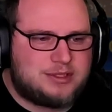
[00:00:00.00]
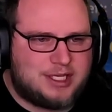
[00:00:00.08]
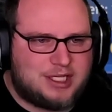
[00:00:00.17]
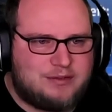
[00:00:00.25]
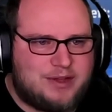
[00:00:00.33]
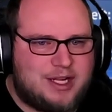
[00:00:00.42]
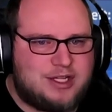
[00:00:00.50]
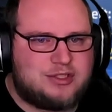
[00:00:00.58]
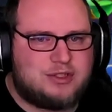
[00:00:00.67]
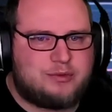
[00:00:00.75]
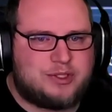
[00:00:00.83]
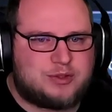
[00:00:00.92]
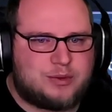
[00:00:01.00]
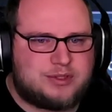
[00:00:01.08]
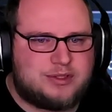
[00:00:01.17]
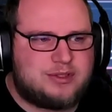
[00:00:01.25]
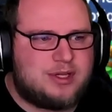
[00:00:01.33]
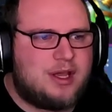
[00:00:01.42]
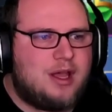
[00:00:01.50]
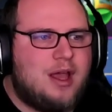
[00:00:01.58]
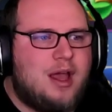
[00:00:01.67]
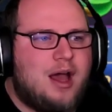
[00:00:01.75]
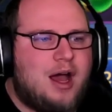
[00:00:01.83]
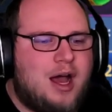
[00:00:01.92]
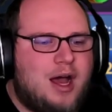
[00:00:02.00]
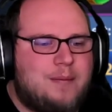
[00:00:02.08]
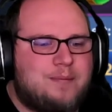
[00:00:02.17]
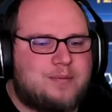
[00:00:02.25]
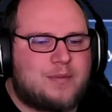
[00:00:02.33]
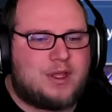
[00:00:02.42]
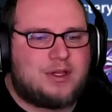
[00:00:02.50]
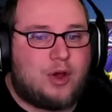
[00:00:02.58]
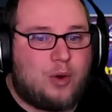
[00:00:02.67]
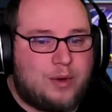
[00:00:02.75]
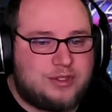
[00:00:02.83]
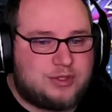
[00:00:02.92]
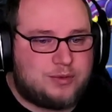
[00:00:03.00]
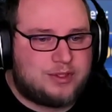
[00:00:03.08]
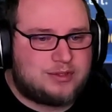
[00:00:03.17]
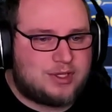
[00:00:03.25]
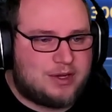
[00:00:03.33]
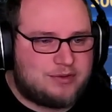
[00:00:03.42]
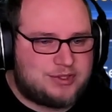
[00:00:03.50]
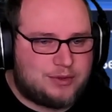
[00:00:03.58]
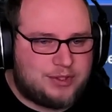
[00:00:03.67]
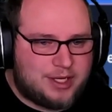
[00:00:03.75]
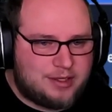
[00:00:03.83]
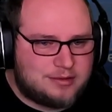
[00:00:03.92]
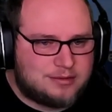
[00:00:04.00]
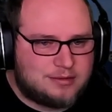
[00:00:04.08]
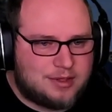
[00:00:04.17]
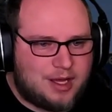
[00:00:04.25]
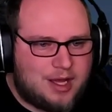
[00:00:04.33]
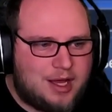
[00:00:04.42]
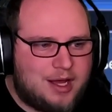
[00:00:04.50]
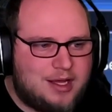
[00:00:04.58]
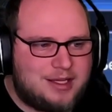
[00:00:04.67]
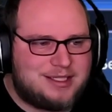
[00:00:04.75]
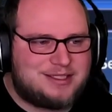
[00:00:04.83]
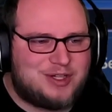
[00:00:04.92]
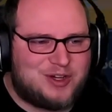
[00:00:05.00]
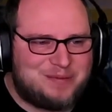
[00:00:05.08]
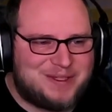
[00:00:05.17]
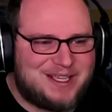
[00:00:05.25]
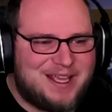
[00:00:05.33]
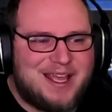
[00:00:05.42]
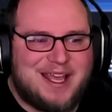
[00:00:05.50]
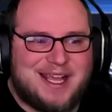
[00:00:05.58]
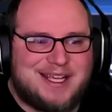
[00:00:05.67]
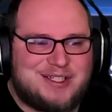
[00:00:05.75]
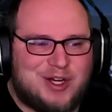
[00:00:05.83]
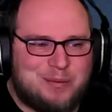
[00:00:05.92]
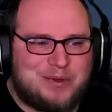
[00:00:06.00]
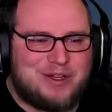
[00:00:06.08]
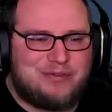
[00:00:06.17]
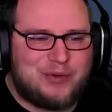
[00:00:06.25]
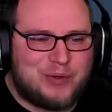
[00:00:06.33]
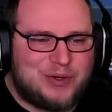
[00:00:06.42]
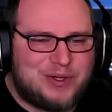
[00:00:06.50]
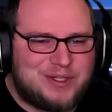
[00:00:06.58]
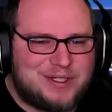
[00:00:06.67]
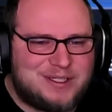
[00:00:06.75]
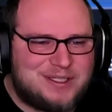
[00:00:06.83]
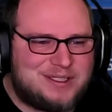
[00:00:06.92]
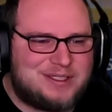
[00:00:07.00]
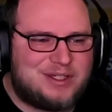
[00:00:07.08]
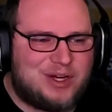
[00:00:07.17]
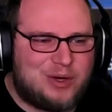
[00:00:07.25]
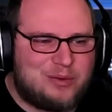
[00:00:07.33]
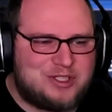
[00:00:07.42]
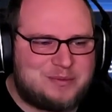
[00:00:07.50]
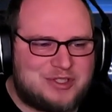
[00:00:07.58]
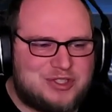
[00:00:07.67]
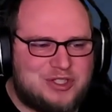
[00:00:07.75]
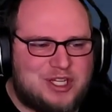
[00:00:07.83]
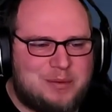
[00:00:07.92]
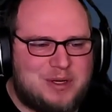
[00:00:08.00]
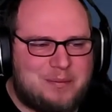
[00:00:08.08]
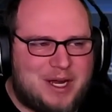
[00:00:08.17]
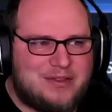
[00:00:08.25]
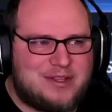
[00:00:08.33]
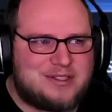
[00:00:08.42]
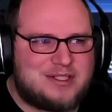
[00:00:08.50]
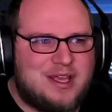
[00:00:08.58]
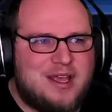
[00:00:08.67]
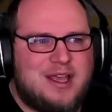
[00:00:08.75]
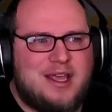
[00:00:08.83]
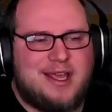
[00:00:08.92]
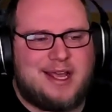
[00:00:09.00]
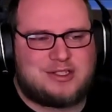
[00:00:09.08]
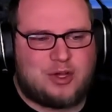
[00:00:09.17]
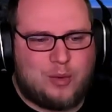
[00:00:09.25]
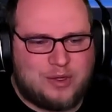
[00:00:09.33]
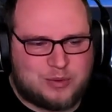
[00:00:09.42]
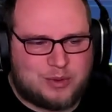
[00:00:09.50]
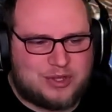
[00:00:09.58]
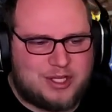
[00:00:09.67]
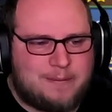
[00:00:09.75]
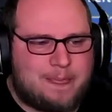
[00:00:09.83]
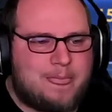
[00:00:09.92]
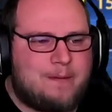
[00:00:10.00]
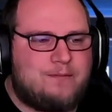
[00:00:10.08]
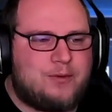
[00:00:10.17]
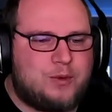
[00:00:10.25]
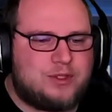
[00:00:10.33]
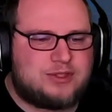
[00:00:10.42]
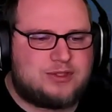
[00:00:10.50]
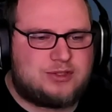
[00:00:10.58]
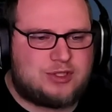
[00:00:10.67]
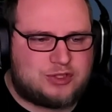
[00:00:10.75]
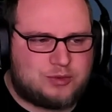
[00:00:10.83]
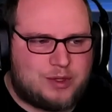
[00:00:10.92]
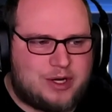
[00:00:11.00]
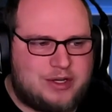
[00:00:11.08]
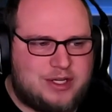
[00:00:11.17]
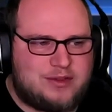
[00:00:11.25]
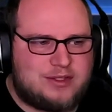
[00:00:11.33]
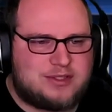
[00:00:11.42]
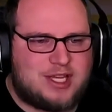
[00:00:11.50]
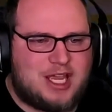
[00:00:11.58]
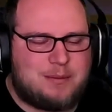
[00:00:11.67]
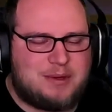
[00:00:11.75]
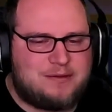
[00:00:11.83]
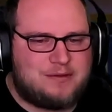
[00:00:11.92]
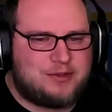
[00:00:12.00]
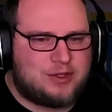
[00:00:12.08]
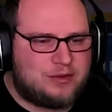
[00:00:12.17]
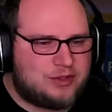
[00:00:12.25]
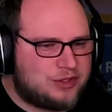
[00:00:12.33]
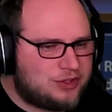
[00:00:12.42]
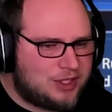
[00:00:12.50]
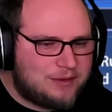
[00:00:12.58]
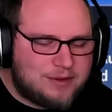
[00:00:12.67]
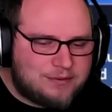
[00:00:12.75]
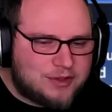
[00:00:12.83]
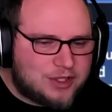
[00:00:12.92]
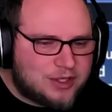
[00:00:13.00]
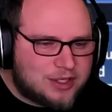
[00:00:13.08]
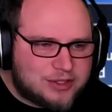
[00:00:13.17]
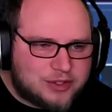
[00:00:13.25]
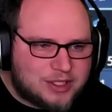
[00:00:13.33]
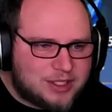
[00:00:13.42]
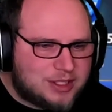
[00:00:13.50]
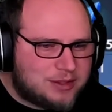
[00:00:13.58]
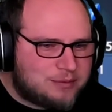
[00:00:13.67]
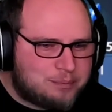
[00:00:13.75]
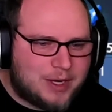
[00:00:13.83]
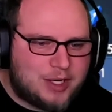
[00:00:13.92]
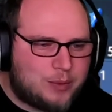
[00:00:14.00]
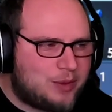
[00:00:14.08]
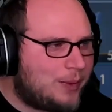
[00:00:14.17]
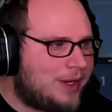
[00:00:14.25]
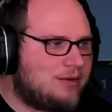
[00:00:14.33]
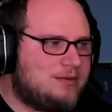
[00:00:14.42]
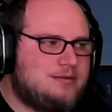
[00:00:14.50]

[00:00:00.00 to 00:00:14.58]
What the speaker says: taking advantage of resources. Always do this every single day. Don't be a fool. Always make sure you come in and buy these. It's always worth it. Food is such a rarity in this game, even if you're a dirty pay to win whale.